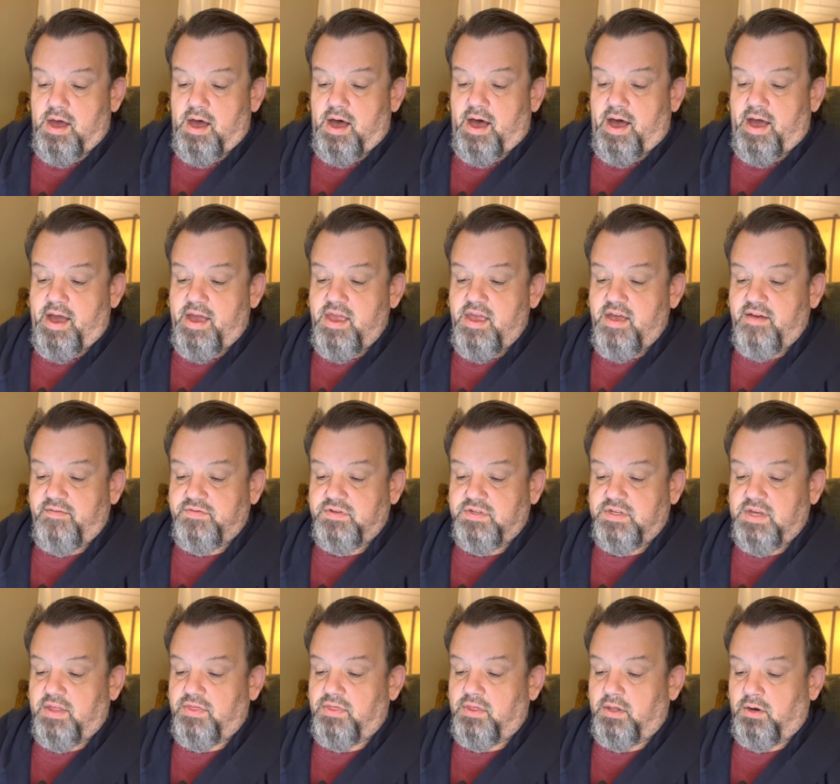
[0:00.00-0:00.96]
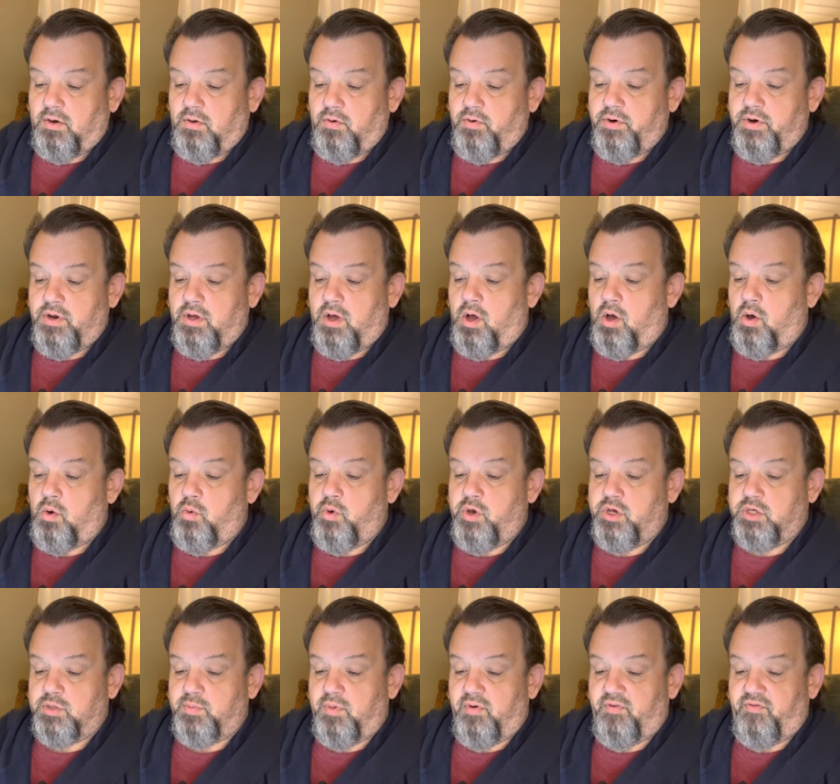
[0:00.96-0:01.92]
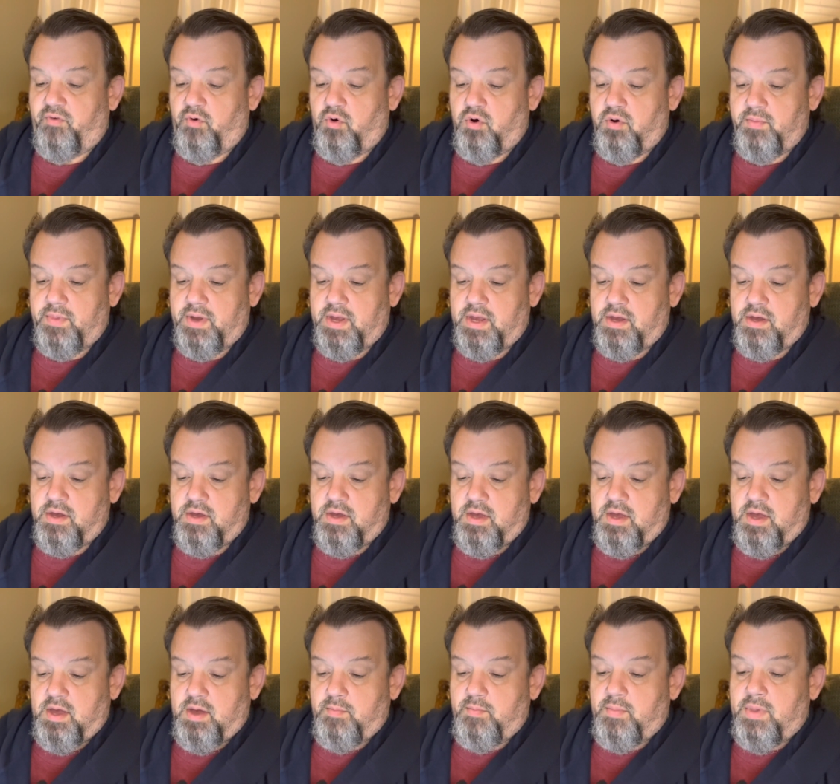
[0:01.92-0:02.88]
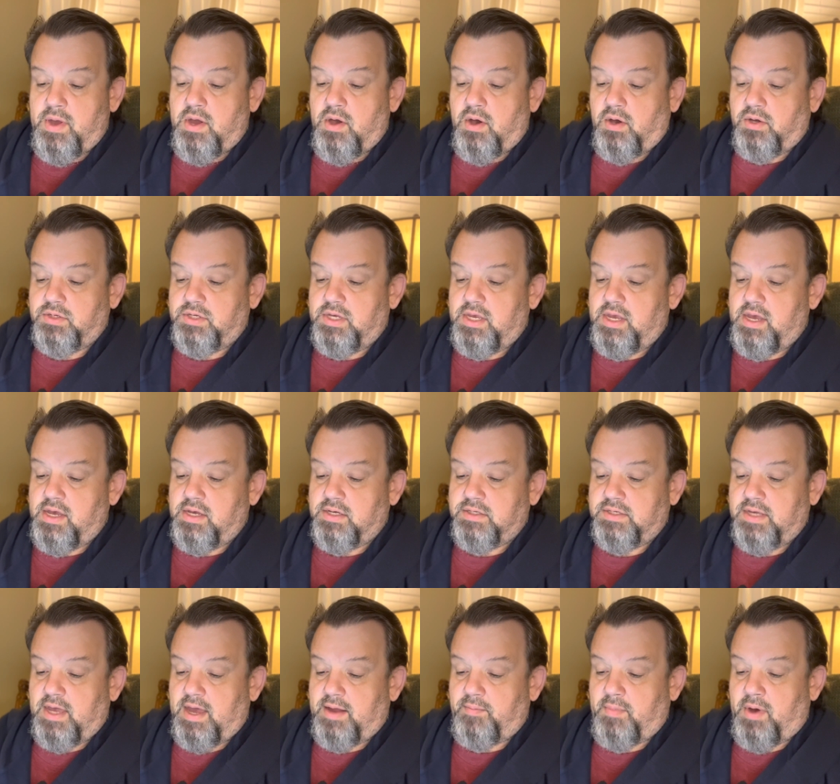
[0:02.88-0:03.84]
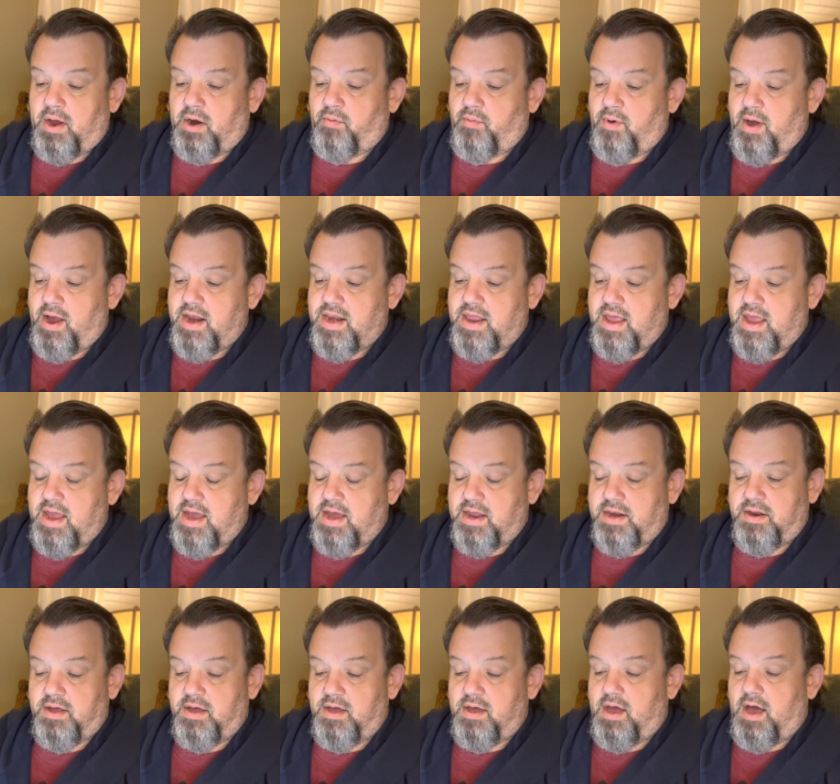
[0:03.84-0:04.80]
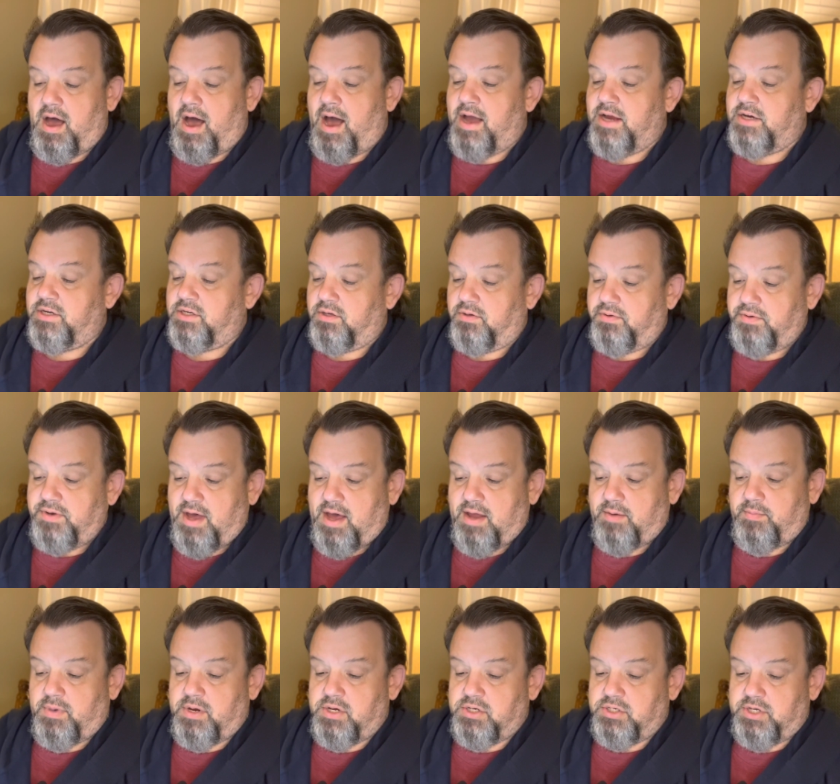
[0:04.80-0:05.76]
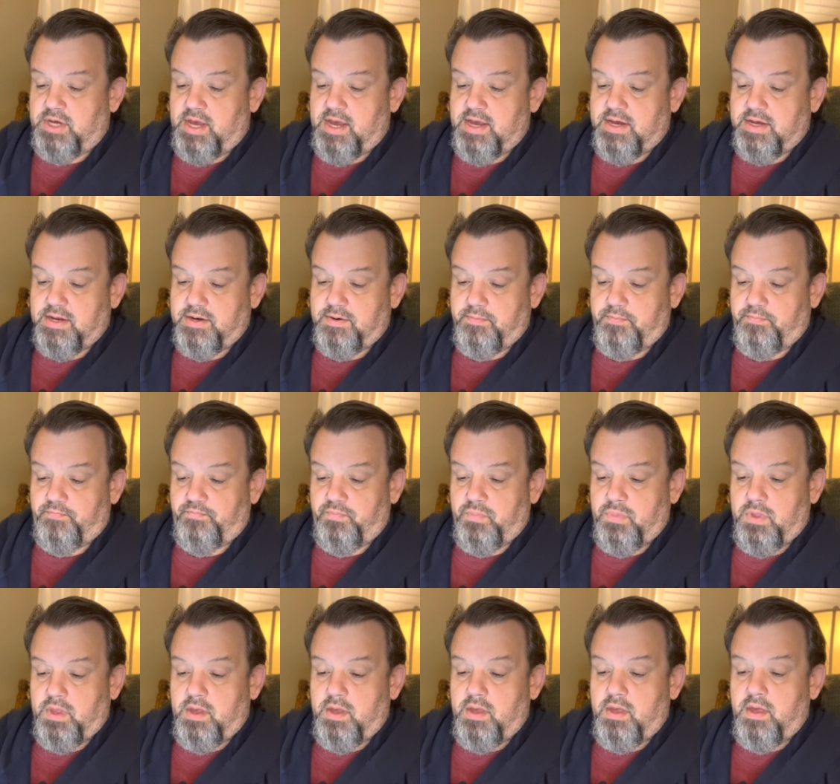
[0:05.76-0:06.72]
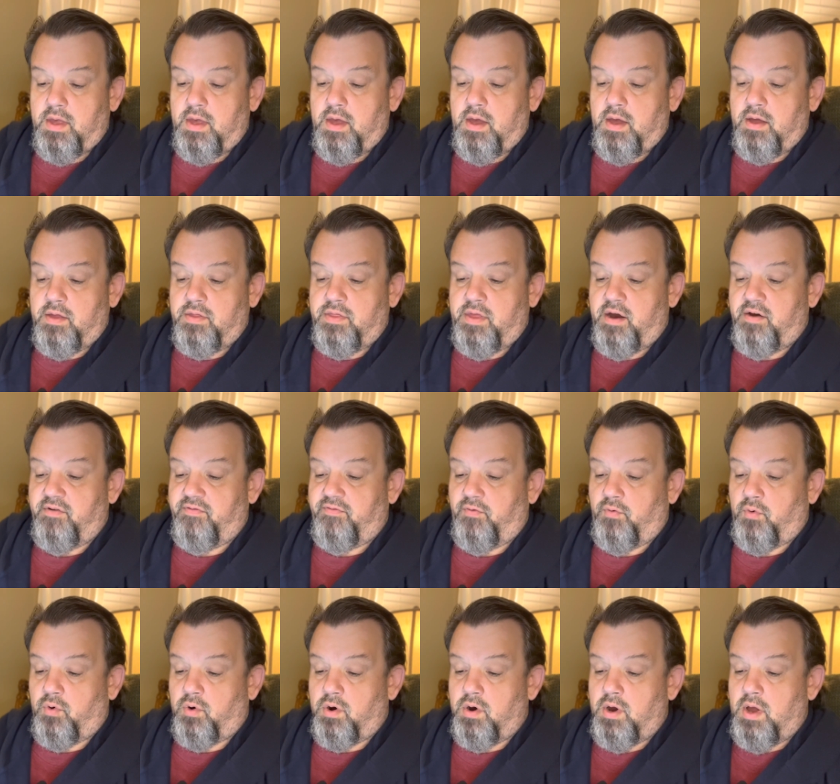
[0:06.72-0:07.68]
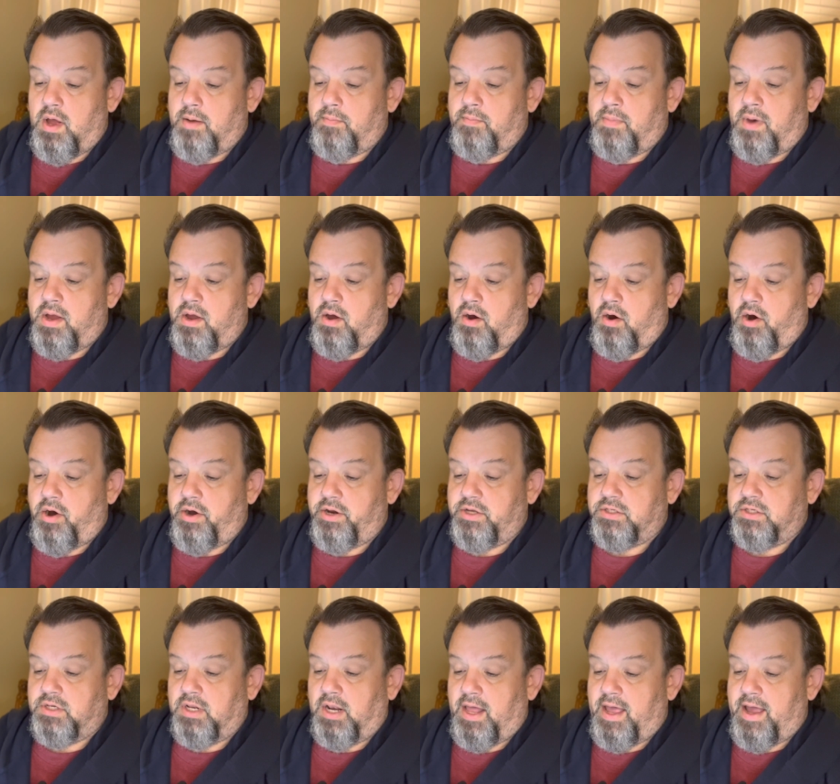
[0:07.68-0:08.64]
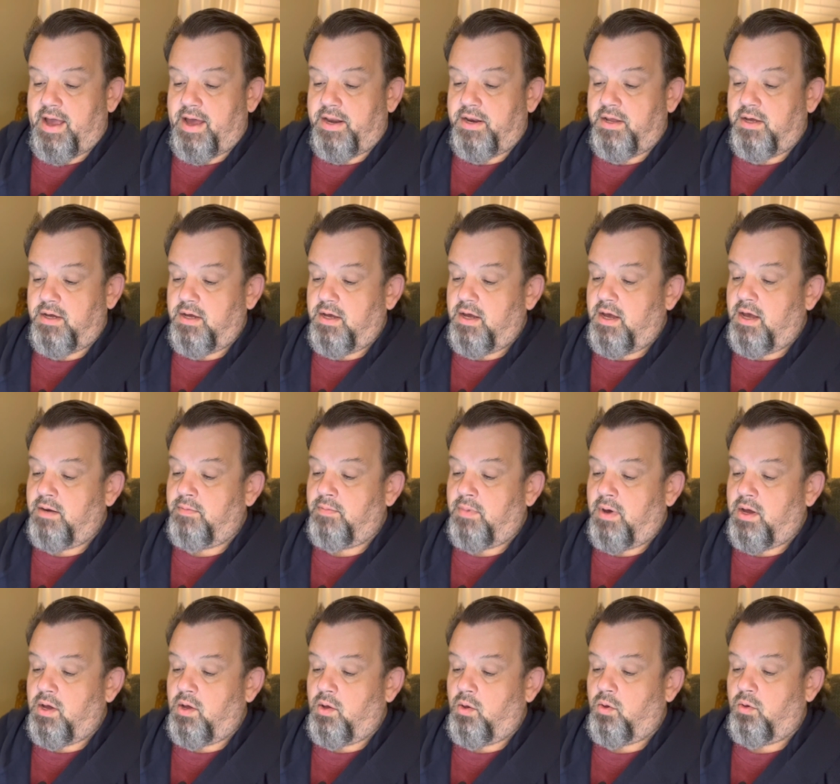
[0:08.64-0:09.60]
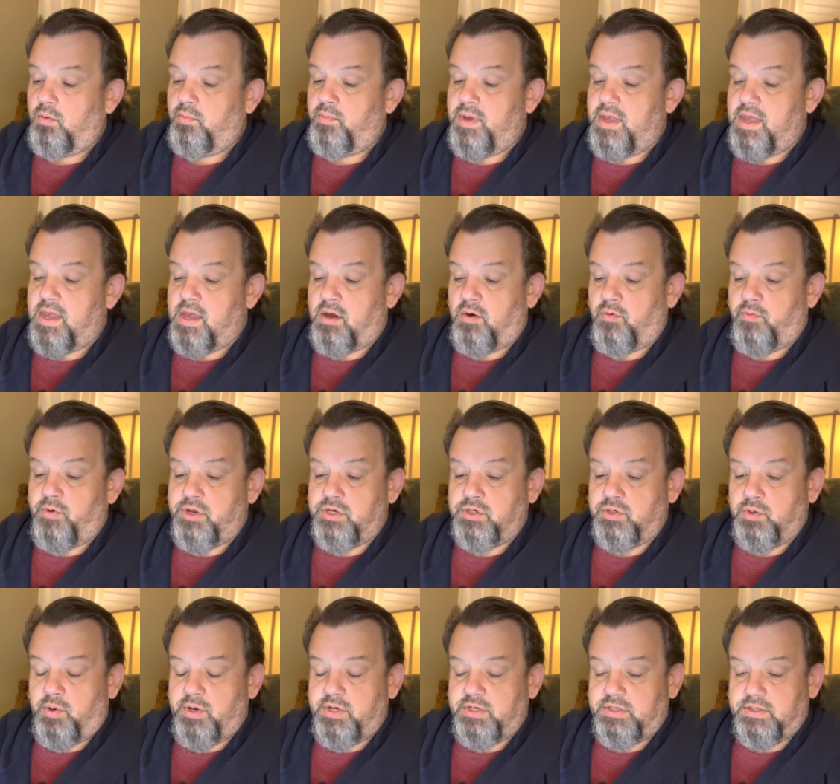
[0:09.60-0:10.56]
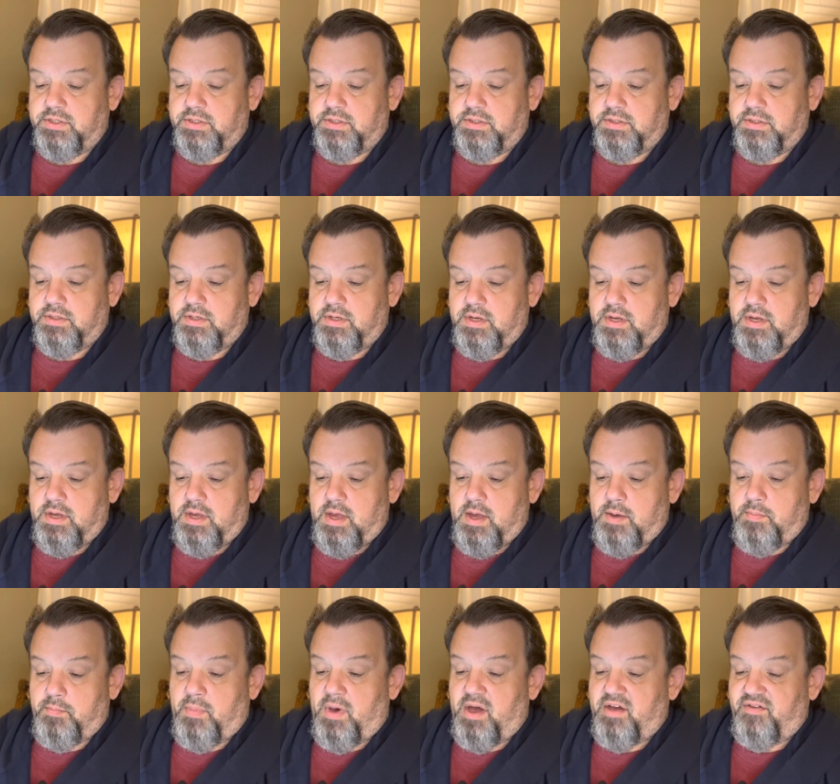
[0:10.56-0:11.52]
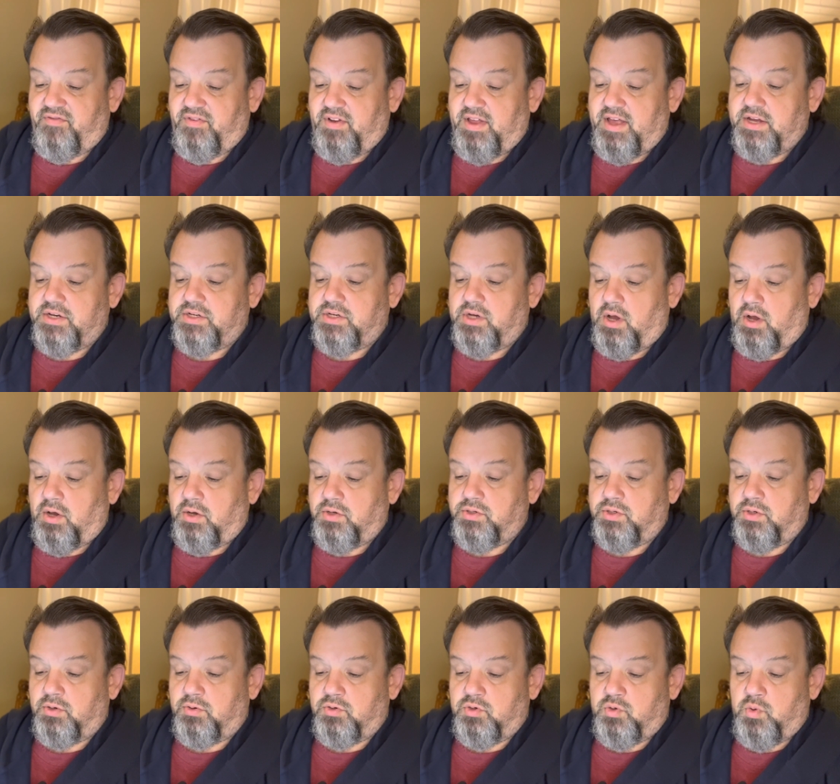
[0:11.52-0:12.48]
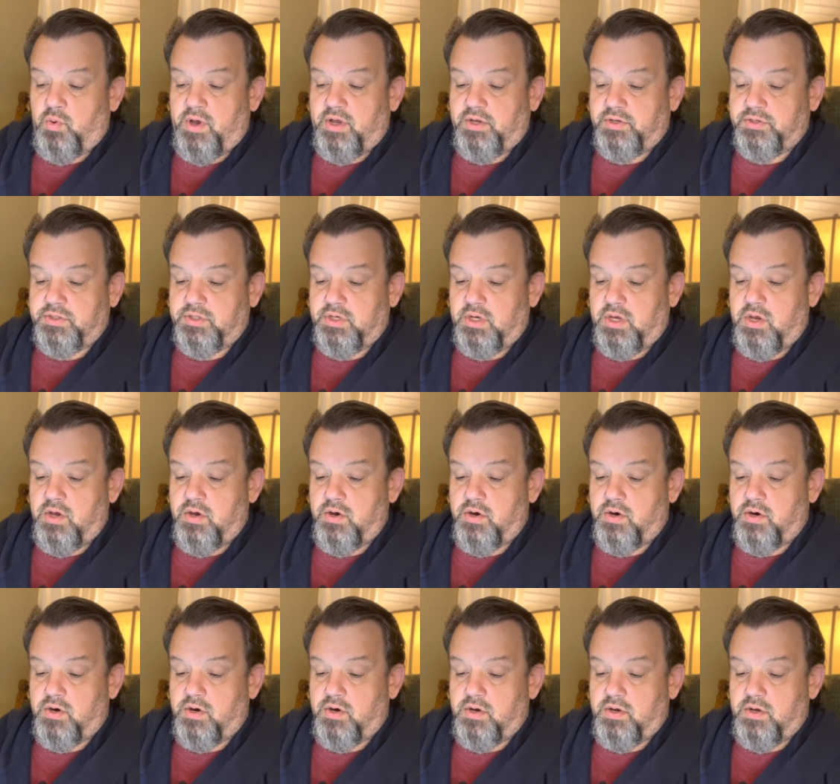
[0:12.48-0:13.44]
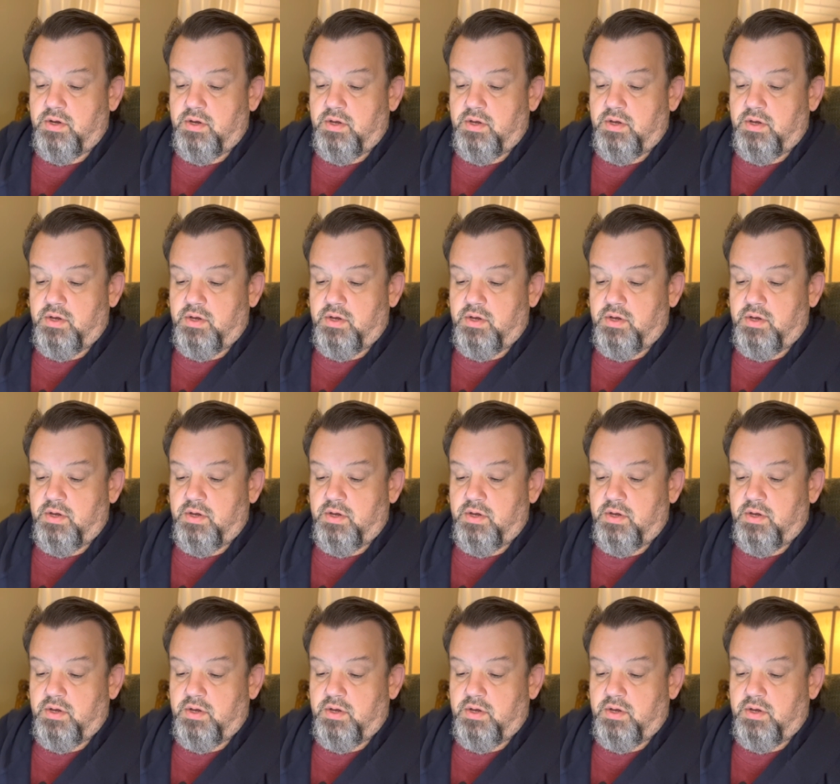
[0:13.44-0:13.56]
I have set the Lord always before me. Because he is at my right hand, I shall not be shaken. Therefore, my heart is glad, and my whole being rejoices. My flesh also dwells secure.